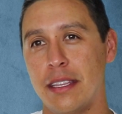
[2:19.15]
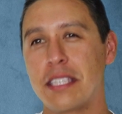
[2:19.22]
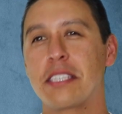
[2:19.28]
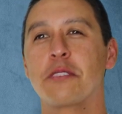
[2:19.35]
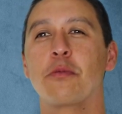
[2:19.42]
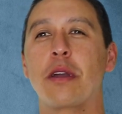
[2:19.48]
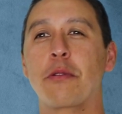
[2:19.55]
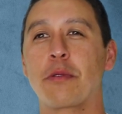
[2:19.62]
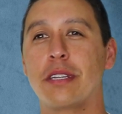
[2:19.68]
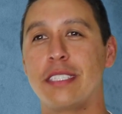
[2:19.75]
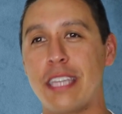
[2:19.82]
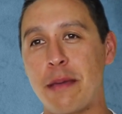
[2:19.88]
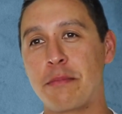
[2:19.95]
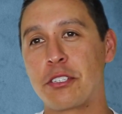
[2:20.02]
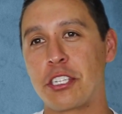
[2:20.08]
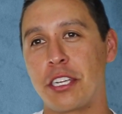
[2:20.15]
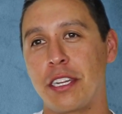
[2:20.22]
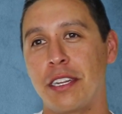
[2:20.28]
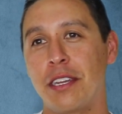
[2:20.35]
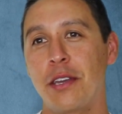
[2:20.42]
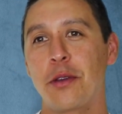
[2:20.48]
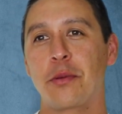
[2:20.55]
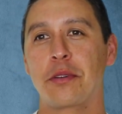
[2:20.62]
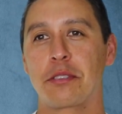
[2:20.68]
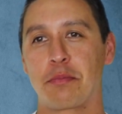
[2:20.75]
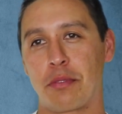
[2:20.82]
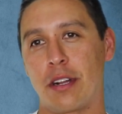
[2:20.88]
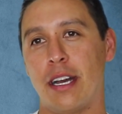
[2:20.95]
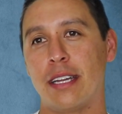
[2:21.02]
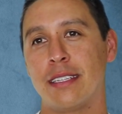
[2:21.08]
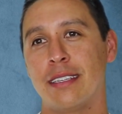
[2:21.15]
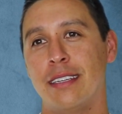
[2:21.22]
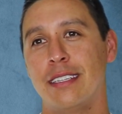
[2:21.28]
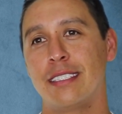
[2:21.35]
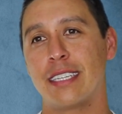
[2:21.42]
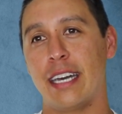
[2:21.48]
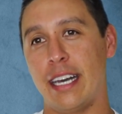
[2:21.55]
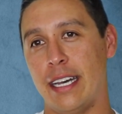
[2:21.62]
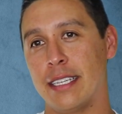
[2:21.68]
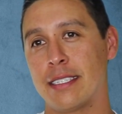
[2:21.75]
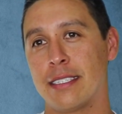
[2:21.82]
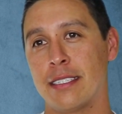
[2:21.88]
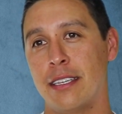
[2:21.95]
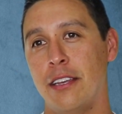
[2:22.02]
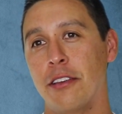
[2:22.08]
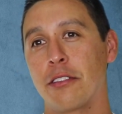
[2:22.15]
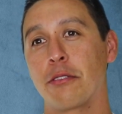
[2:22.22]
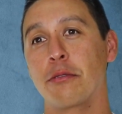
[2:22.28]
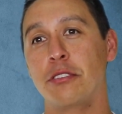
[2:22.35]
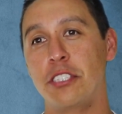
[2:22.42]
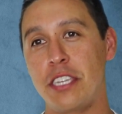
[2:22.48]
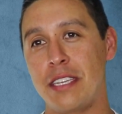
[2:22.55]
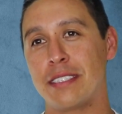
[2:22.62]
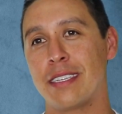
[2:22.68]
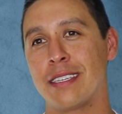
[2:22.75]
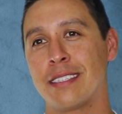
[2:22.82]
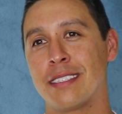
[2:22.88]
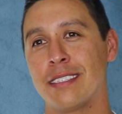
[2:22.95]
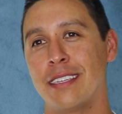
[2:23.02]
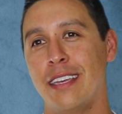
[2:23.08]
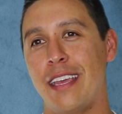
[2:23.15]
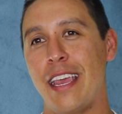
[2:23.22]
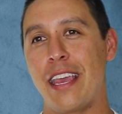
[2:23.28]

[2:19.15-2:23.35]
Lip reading: This is when redemption was brought to us through Jesus